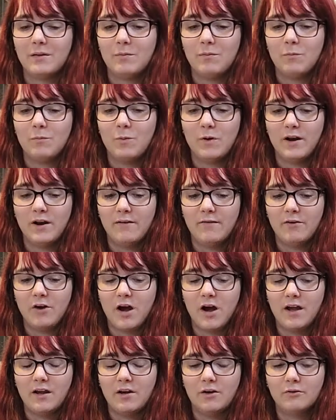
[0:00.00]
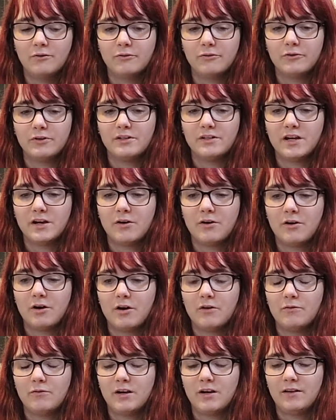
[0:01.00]
Whenever I go through the tarot card
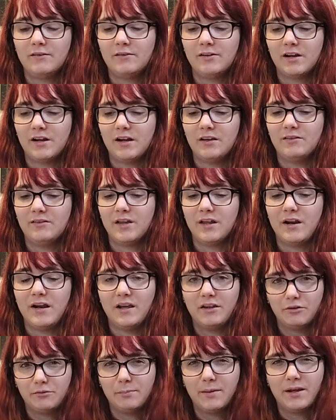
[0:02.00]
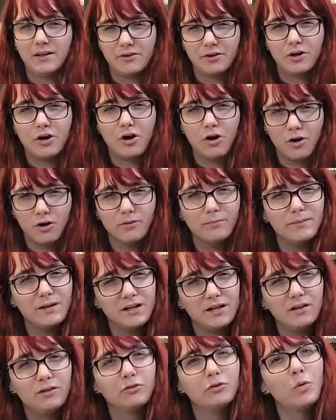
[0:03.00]
readings, like I said, I explain the card
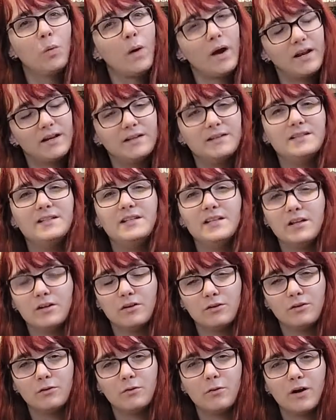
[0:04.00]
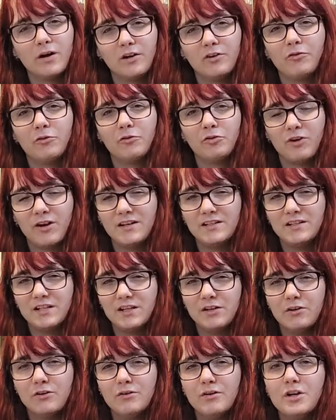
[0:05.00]
meanings quite a great
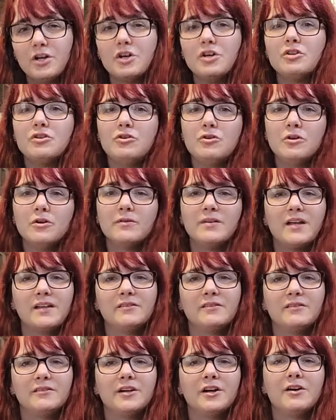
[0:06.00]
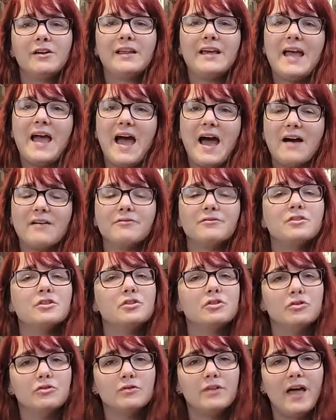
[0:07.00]
deal. You don't necessarily have to
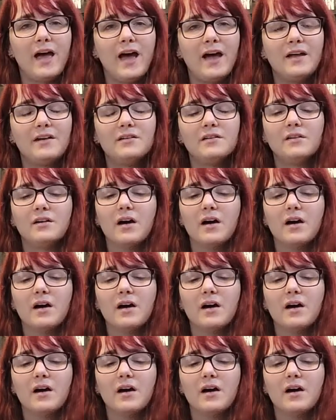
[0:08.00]
do that.